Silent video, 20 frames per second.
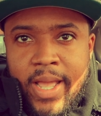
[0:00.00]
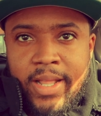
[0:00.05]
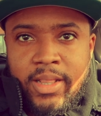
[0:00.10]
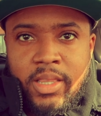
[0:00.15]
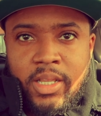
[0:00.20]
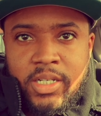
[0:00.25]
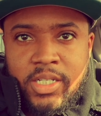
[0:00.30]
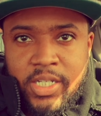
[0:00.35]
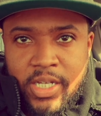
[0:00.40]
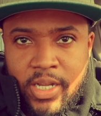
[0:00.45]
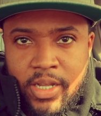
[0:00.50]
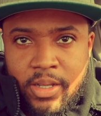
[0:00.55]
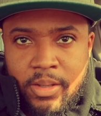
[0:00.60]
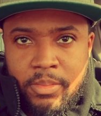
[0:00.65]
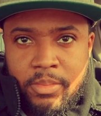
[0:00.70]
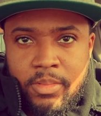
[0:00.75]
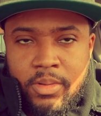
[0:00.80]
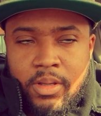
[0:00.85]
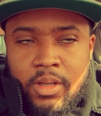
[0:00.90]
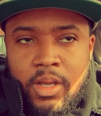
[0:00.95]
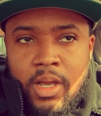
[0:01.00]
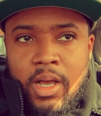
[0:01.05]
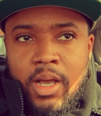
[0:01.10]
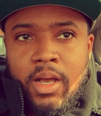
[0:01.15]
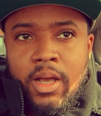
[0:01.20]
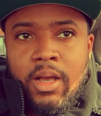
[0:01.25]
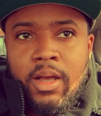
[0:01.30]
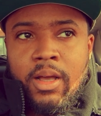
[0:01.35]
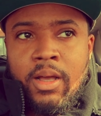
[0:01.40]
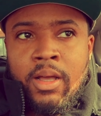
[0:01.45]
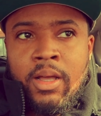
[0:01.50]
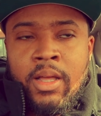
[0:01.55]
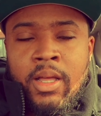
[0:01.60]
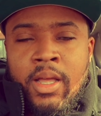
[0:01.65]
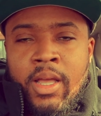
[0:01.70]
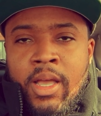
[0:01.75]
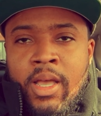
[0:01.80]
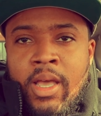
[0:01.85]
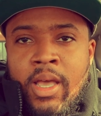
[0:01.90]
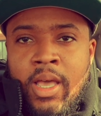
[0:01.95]
at the gym, uh,
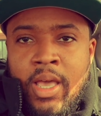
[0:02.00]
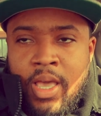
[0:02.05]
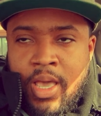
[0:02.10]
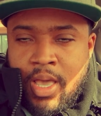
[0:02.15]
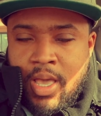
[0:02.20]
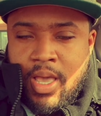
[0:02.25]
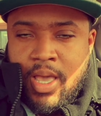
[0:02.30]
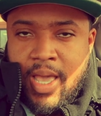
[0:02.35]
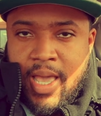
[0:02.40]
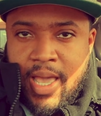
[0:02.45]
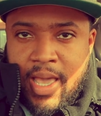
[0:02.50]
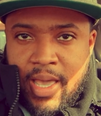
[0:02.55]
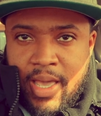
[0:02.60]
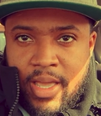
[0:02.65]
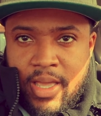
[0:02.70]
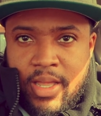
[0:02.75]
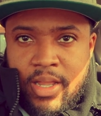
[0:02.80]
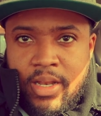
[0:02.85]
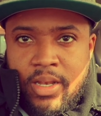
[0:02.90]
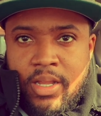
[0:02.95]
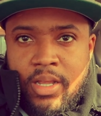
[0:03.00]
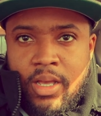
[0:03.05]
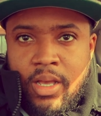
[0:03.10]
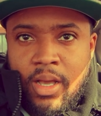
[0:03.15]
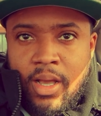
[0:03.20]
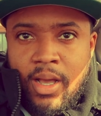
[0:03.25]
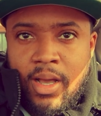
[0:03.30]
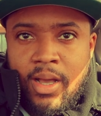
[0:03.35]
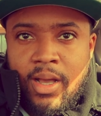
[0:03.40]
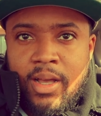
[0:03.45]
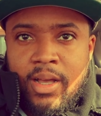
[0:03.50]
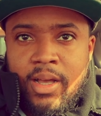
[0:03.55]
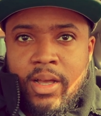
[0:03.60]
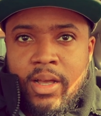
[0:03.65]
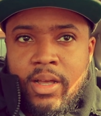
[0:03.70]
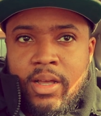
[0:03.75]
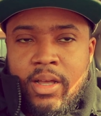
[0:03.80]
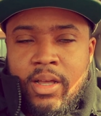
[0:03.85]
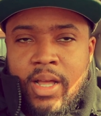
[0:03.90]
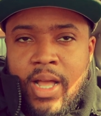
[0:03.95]
and
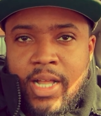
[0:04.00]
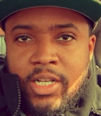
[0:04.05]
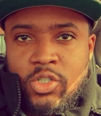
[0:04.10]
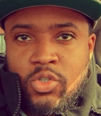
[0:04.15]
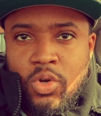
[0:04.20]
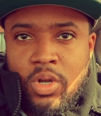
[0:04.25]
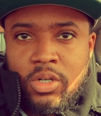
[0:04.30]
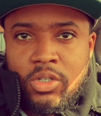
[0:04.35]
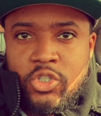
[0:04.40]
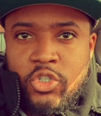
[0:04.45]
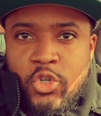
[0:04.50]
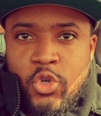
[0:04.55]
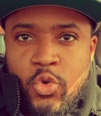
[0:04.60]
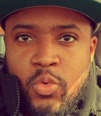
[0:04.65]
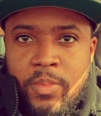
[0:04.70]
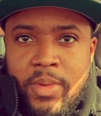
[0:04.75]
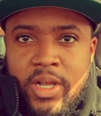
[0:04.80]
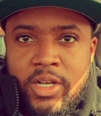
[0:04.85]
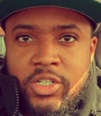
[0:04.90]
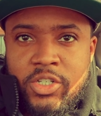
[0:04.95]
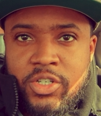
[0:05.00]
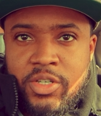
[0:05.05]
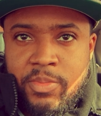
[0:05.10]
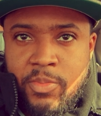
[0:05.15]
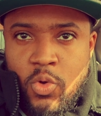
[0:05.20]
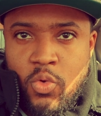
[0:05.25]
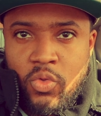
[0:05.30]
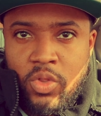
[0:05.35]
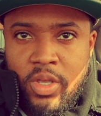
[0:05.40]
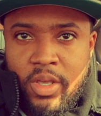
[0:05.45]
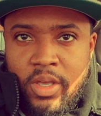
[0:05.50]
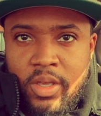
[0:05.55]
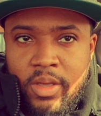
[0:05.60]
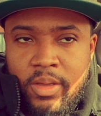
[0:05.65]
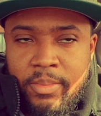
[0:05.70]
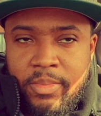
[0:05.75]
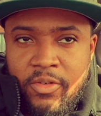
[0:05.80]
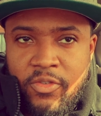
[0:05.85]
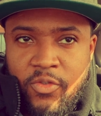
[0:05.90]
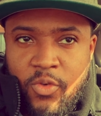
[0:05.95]
uh, I drank too much
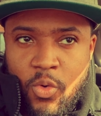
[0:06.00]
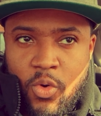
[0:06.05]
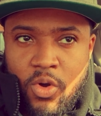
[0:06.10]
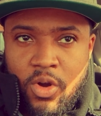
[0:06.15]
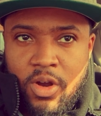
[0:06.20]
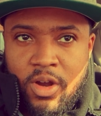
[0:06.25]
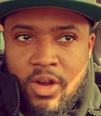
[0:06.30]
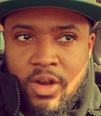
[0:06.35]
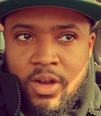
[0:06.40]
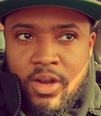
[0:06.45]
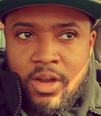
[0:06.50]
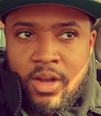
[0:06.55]
smoothie before